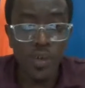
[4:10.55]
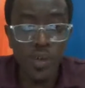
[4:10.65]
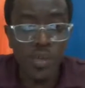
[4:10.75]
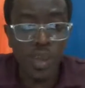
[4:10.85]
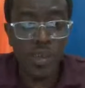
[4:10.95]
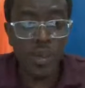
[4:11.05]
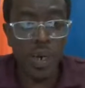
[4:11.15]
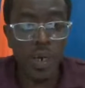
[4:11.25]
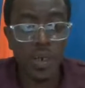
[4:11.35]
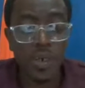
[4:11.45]
good centre
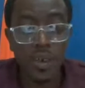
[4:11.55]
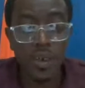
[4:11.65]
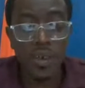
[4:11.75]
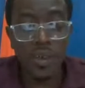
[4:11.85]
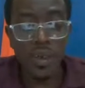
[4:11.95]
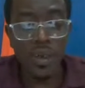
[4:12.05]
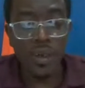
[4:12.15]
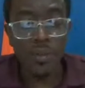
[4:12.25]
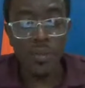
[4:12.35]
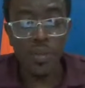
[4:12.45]
back.
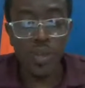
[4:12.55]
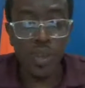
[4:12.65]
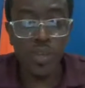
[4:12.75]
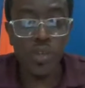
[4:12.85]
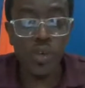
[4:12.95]
So he